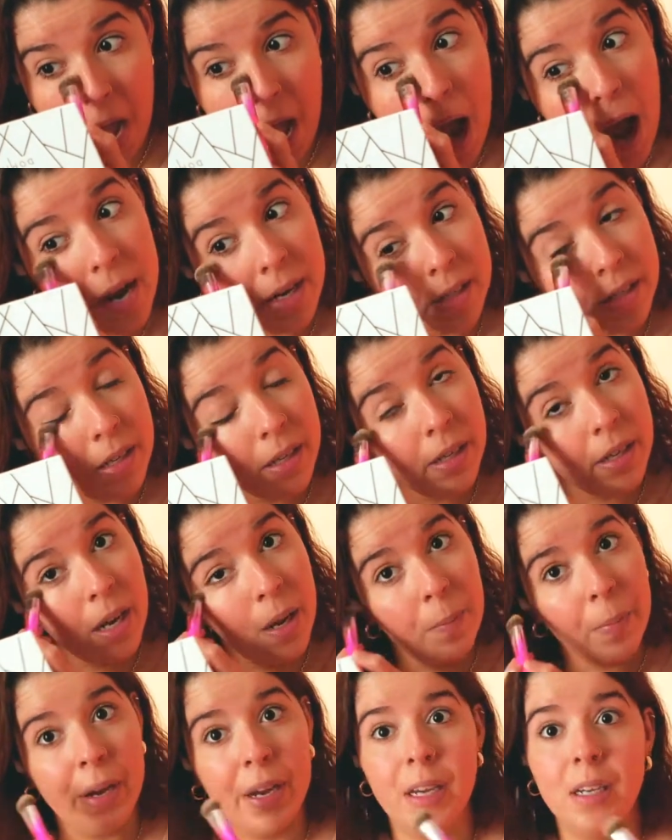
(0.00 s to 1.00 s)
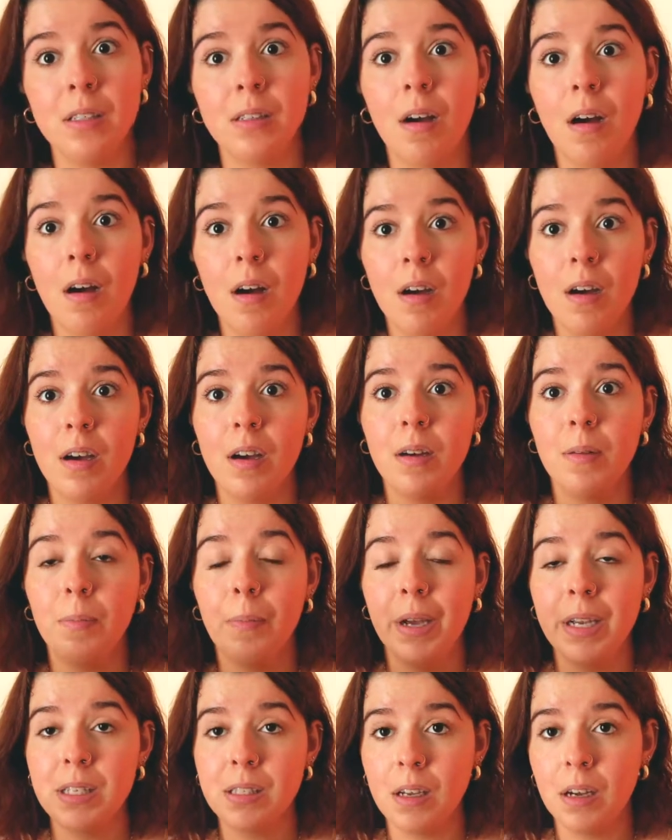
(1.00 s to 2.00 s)
I did get paint on
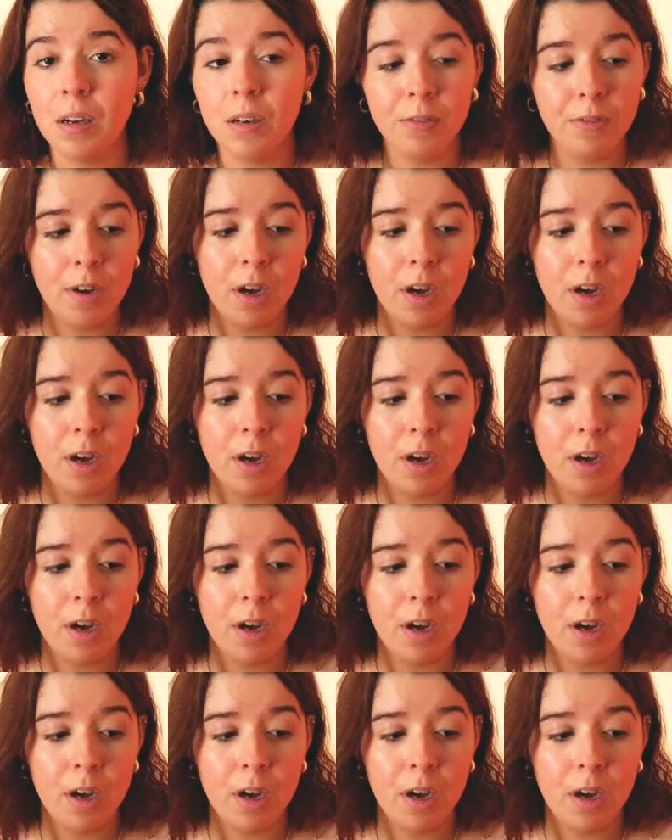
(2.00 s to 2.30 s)
myself,